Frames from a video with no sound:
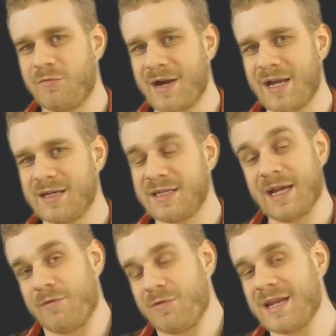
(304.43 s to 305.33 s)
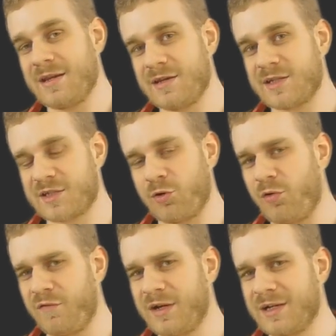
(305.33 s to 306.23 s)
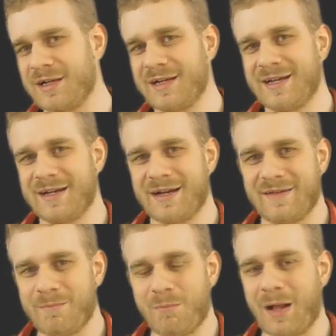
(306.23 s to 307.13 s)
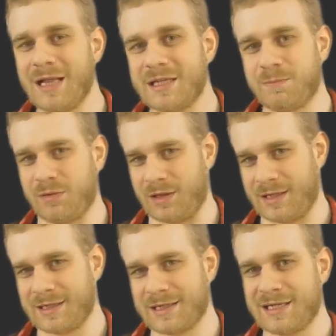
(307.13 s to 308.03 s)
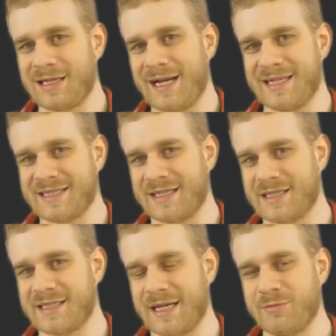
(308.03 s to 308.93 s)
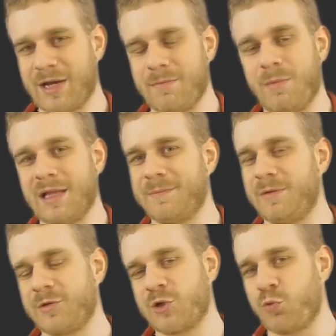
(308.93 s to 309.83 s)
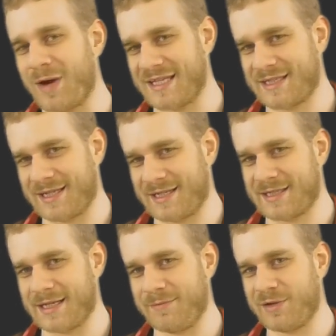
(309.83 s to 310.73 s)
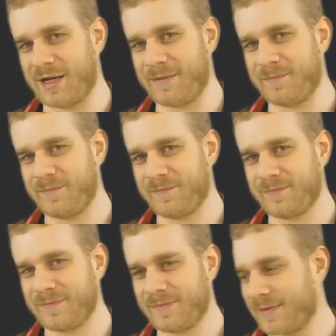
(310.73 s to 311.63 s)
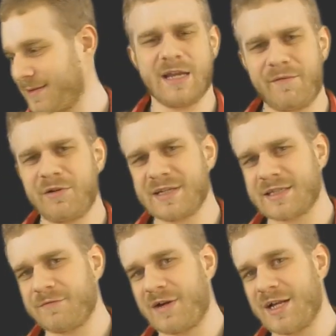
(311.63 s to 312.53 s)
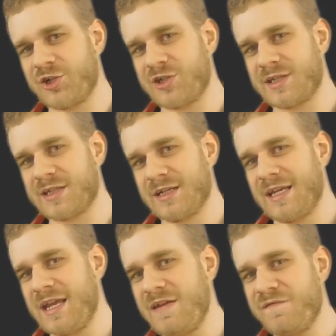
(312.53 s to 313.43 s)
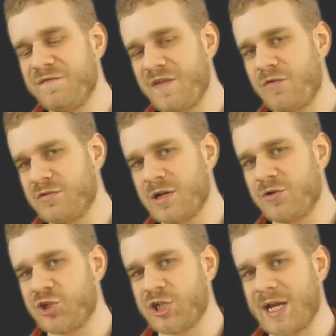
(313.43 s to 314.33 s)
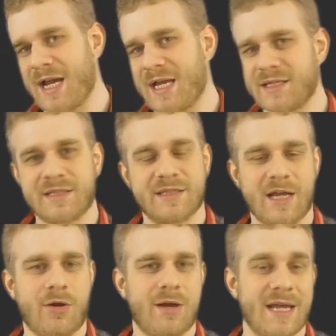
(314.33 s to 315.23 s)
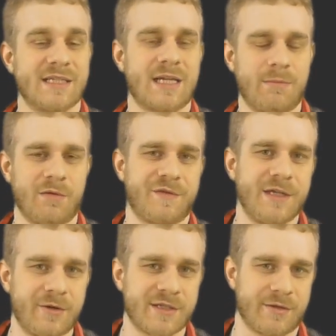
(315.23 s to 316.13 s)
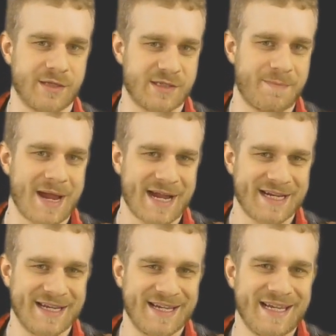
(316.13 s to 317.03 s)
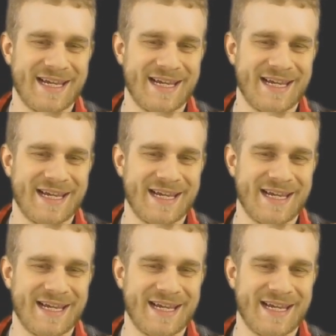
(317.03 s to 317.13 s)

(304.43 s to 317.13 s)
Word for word: when, yeah, when serving multiple clients at the same time, multiple requests at the same time. Another disadvantage is even though Node.js now has a couple of years on its back,